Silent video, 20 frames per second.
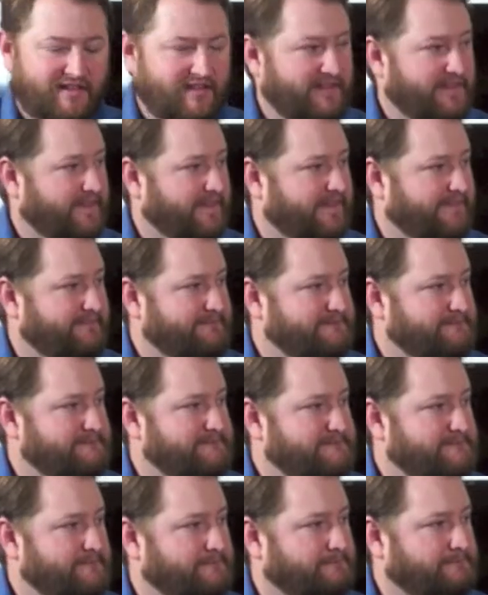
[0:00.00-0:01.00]

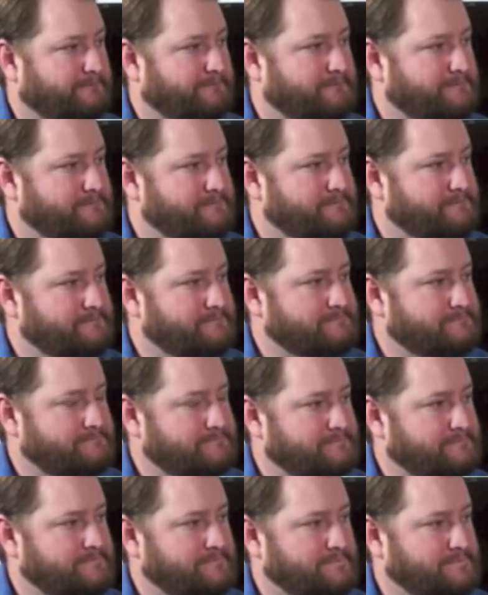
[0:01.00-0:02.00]

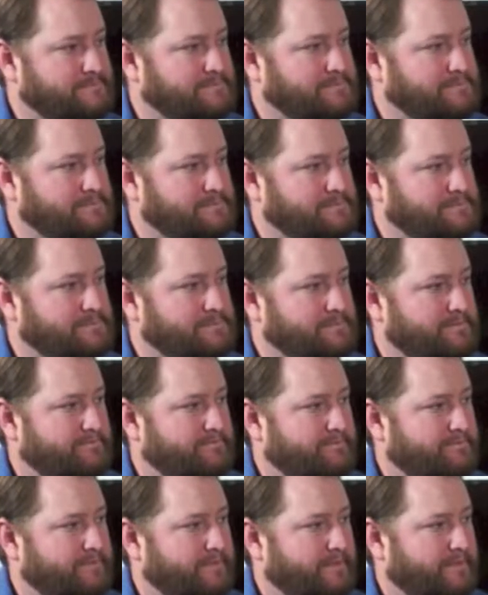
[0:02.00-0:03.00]

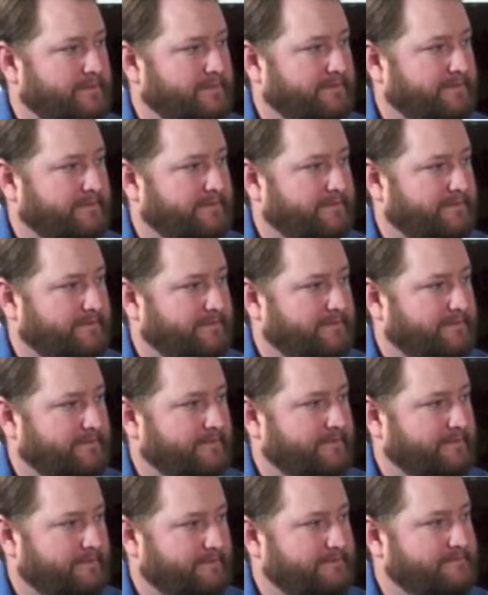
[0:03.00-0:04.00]

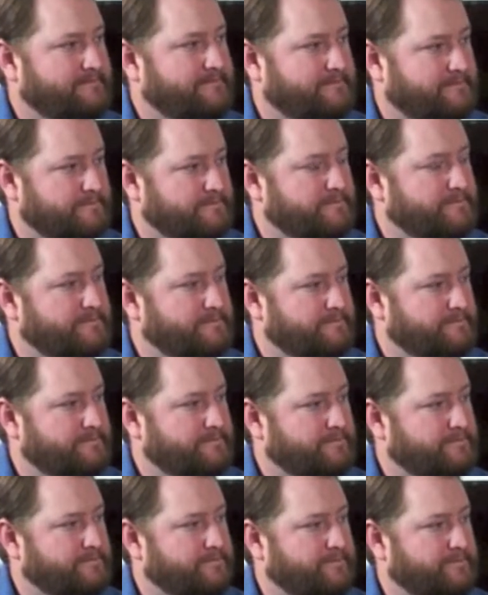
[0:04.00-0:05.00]

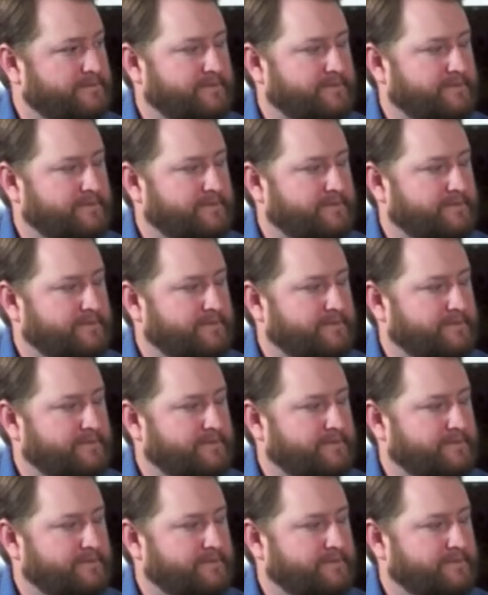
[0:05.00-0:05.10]
(not speaking)